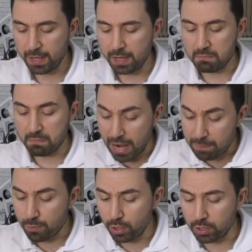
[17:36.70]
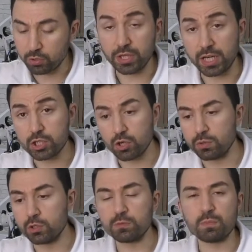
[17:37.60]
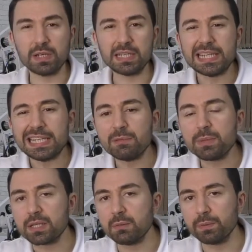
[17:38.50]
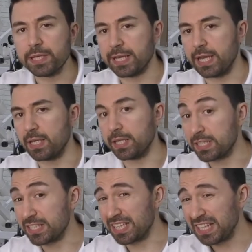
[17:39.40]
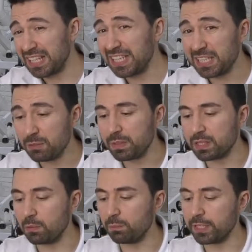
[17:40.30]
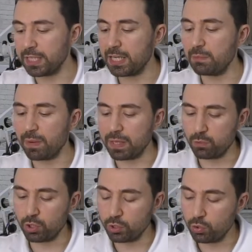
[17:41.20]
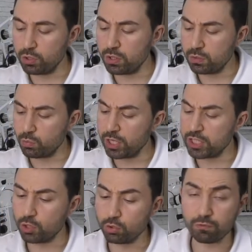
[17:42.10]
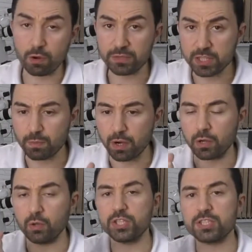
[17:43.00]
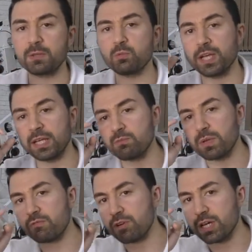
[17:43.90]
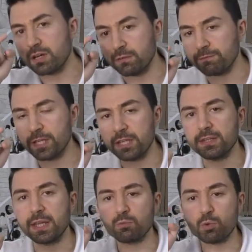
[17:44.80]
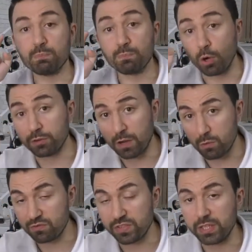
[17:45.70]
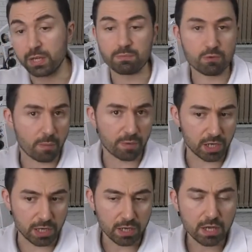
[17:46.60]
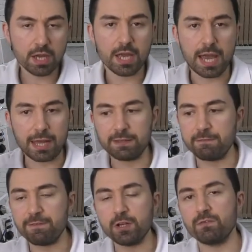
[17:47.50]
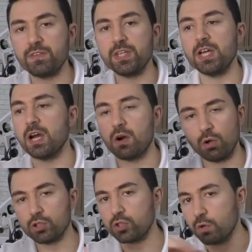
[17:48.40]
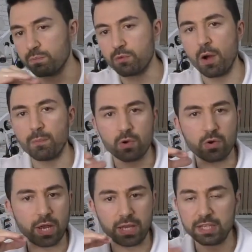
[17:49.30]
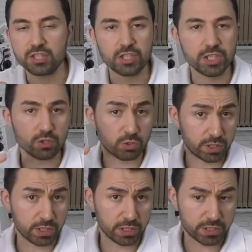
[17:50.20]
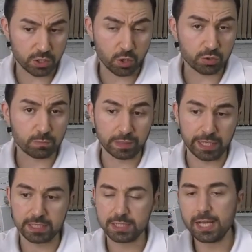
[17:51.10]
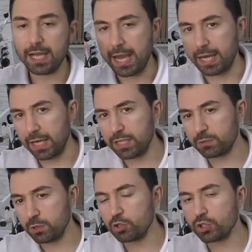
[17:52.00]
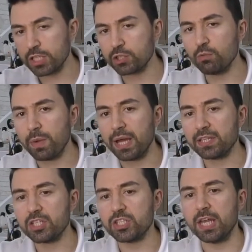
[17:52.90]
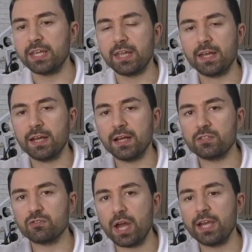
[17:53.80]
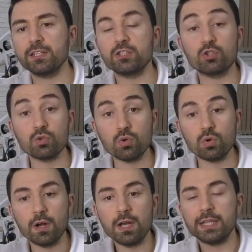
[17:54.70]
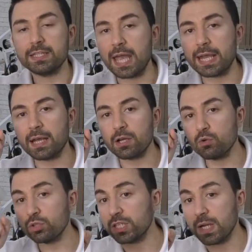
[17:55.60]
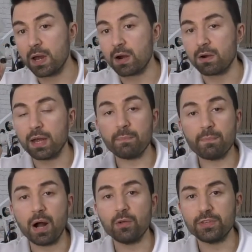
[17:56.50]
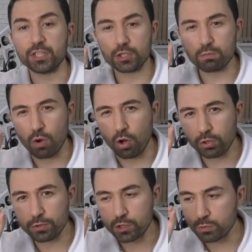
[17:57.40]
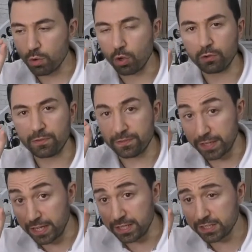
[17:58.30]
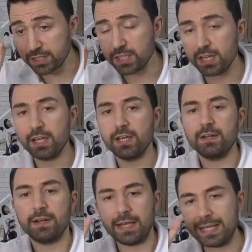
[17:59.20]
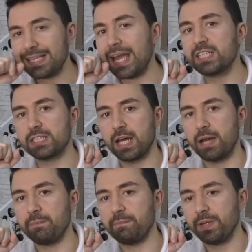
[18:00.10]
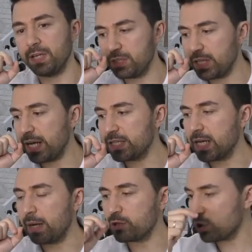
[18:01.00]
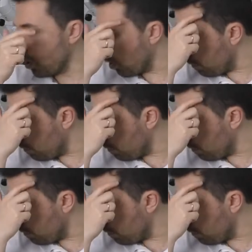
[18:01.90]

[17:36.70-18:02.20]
My protocol that I showed you is a little bit complicated, let's say a little bit complicated, but what is good from this protocol is that we can be really confident that we bond our veneer properly, and the fit of veneer also proper, and it sits on its own place. And as you may understand, trying to take a good care about these small things, it takes time. It takes time. So